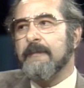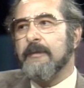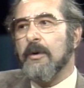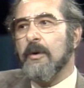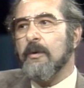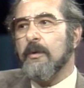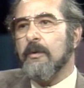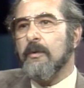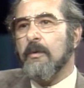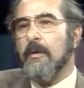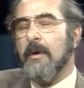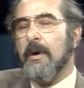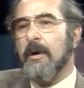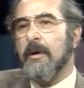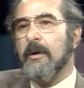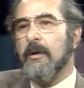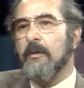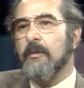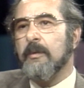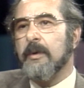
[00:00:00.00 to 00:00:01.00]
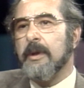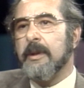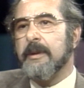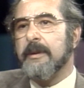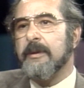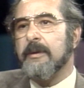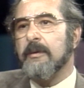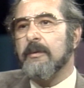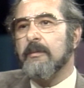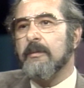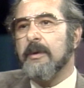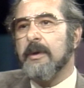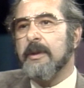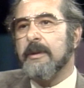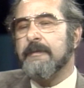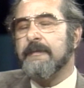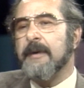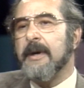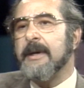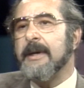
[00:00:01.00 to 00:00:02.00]
no quarrel
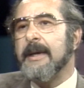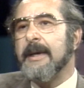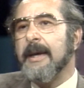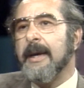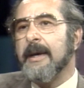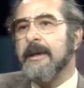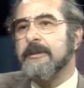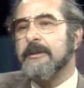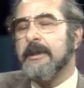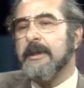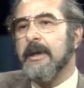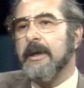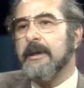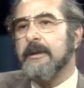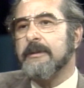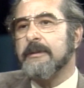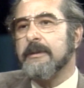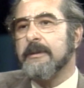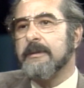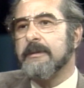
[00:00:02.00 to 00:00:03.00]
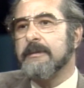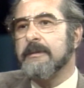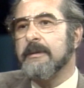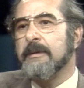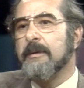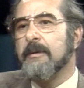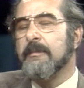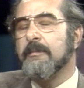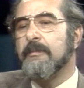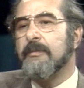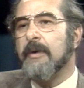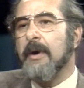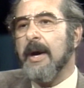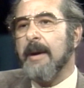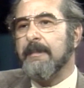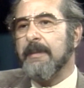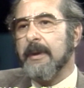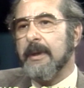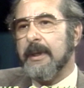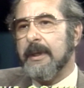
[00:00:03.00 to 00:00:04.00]
with funding education
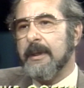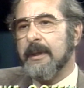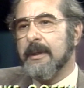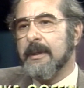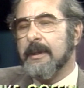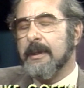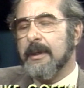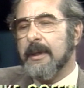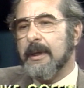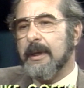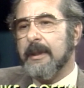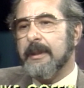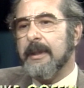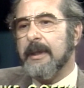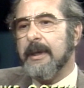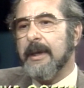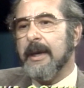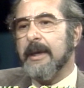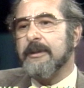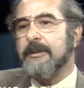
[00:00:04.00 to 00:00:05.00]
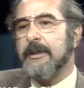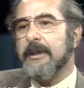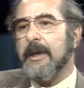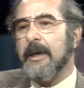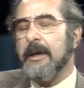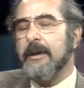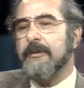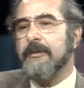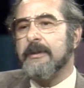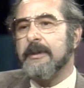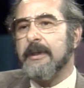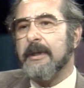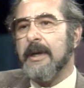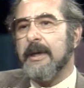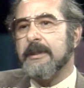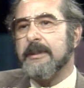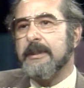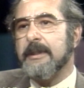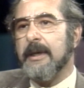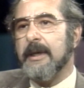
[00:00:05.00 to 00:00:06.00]
properly, and I think education in
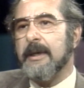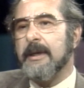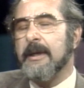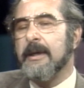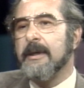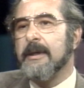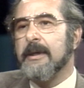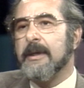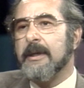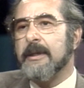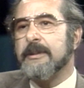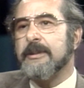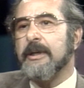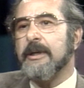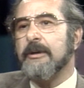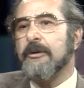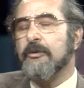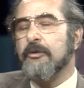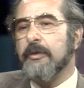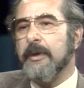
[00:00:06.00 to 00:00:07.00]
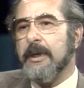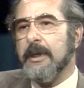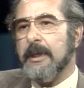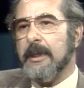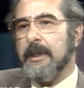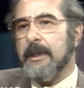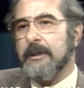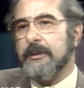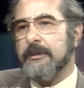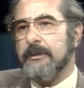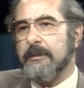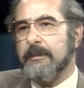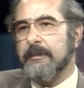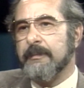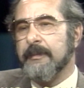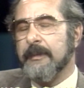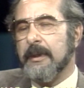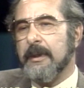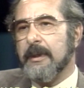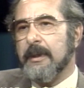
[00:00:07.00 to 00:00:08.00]
our state is a critical issue.
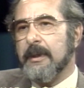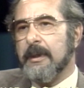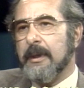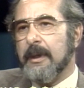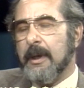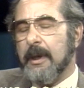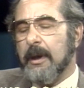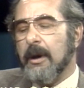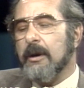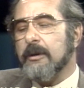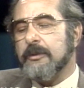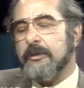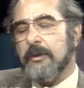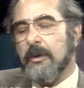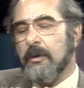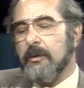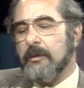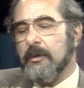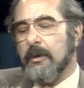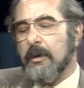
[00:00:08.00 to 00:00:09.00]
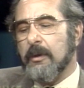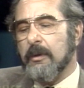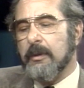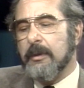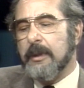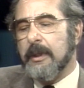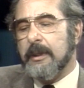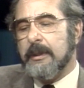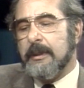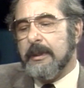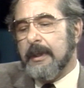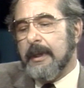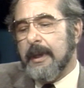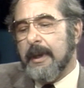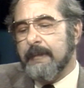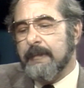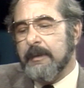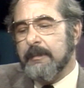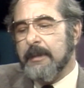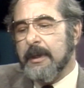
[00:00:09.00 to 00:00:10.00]
I also know that,
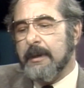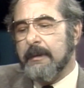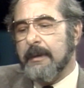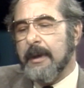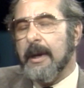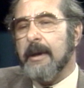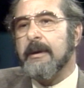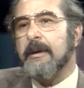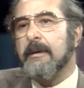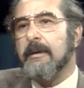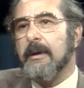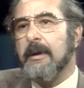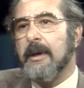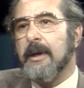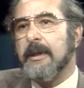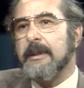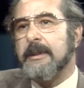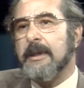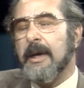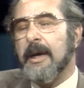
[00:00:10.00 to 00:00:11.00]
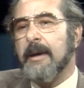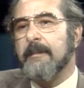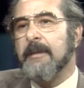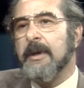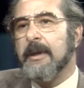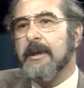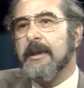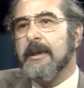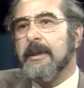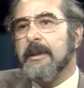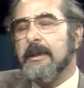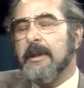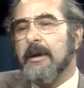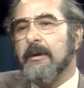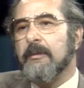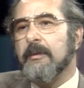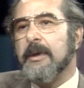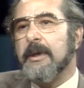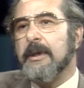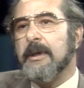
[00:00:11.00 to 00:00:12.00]
having been around here a long time, that
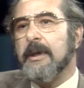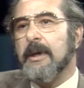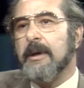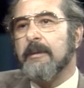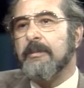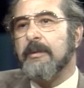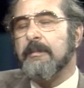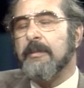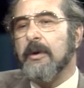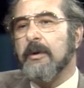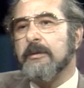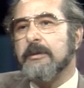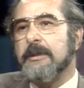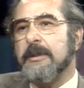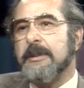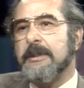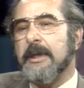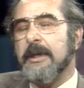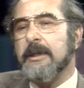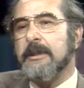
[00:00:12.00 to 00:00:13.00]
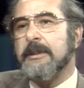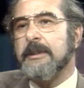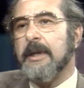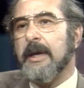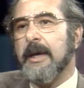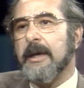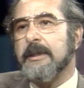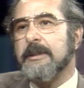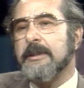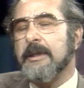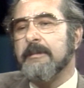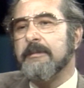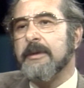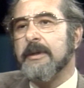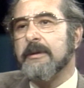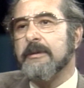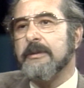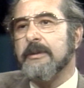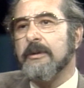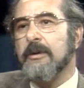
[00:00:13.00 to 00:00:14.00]
we proposed a sales tax some
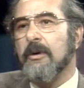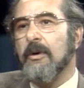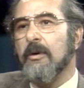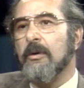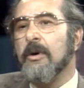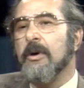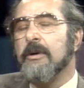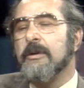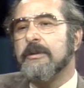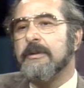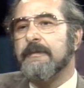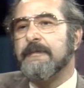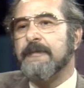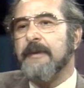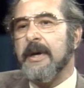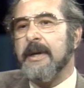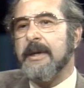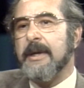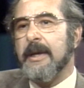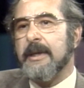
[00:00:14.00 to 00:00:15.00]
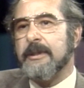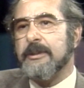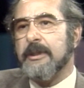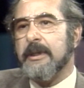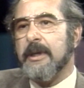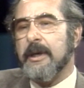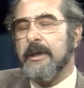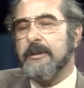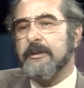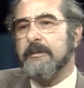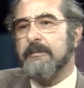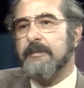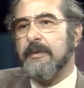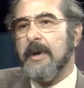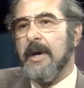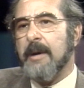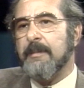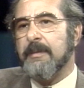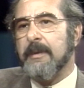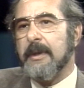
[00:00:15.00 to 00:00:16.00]
years ago to fund education
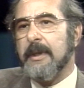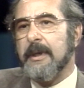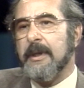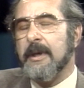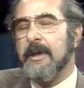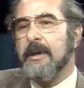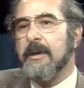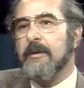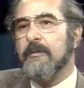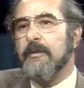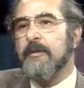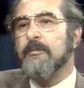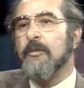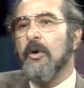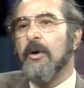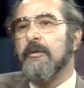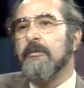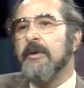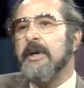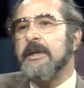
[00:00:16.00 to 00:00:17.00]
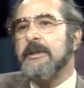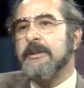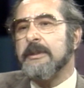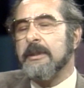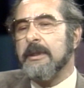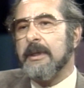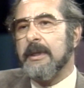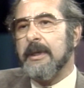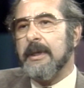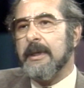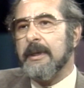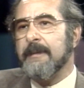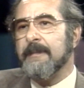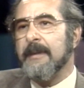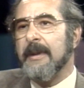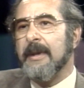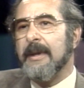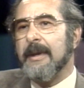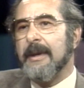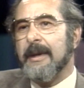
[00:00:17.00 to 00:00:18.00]
properly. We more recently,
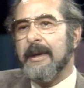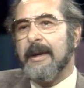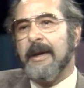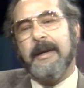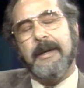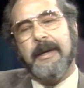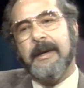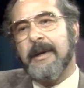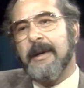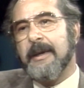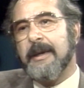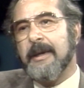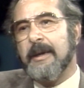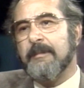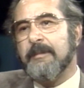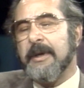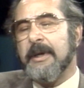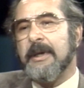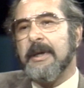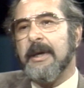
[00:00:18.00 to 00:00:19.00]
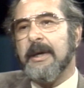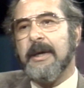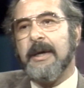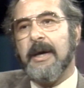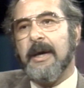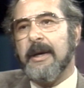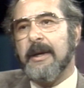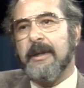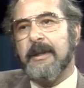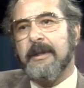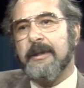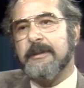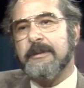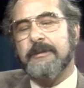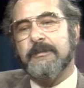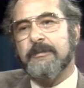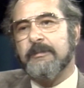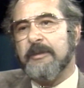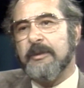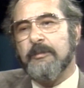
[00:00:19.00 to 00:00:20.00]
and I get a big kick out of
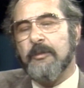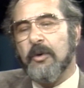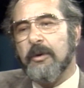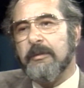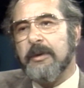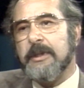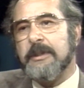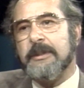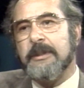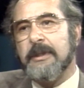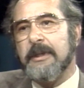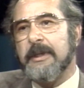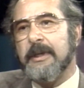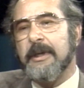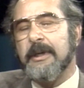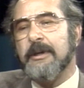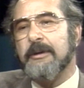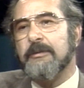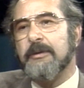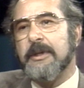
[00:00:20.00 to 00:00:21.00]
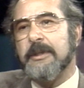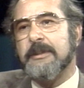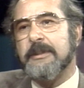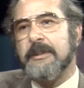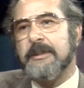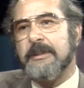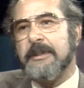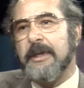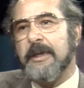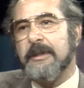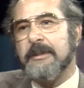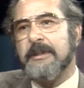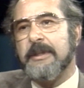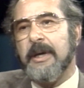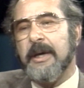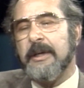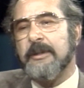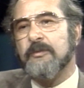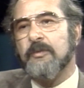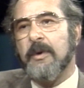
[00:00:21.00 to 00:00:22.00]
this, we more recently increased the sales
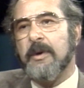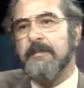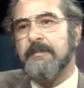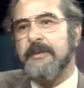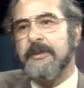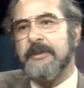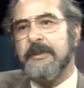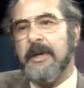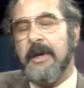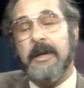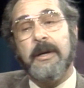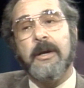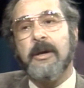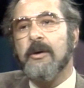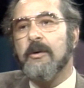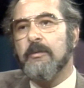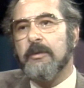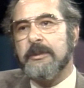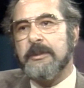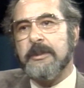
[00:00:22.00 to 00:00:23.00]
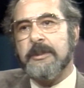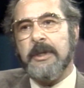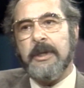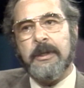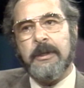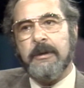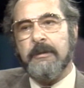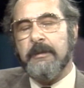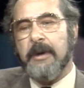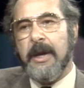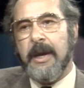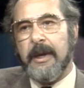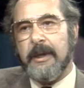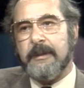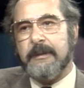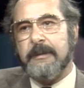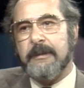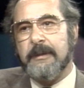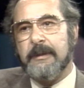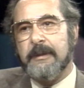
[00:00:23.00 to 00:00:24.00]
tax 1%, which is
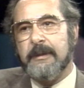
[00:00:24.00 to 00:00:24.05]
incorrect.